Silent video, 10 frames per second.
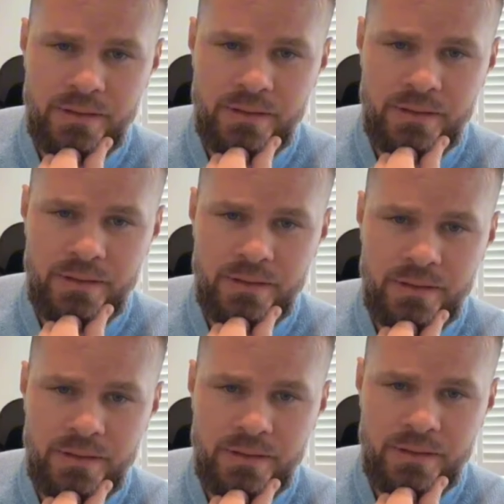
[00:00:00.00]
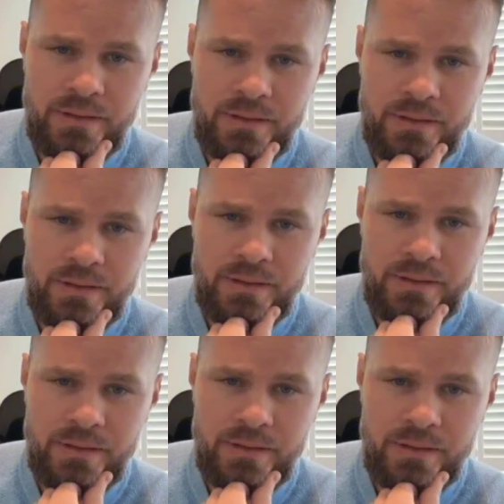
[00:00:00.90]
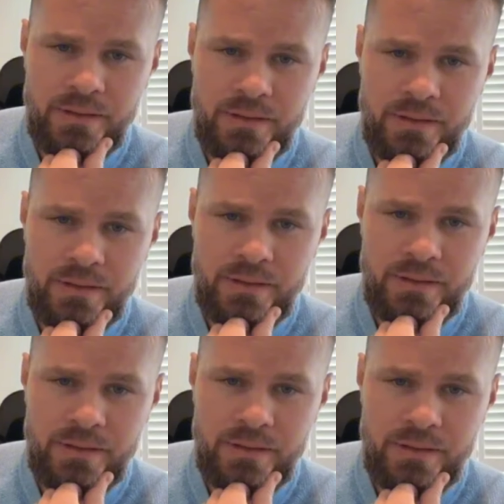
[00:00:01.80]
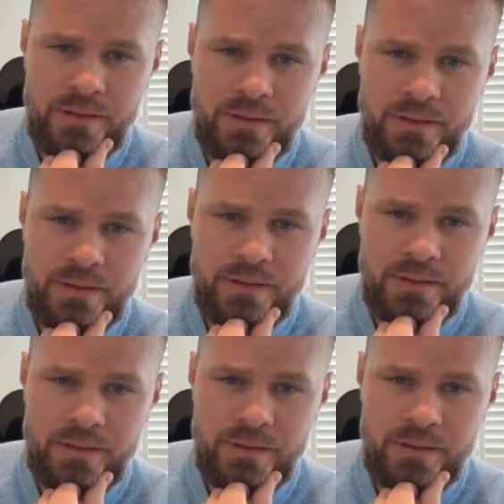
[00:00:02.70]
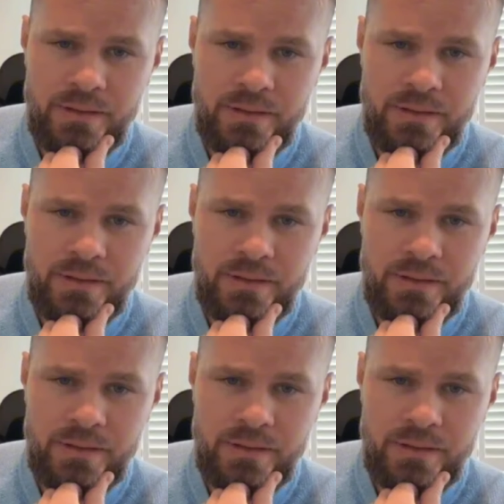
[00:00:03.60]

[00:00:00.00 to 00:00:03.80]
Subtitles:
The person shown says nothing.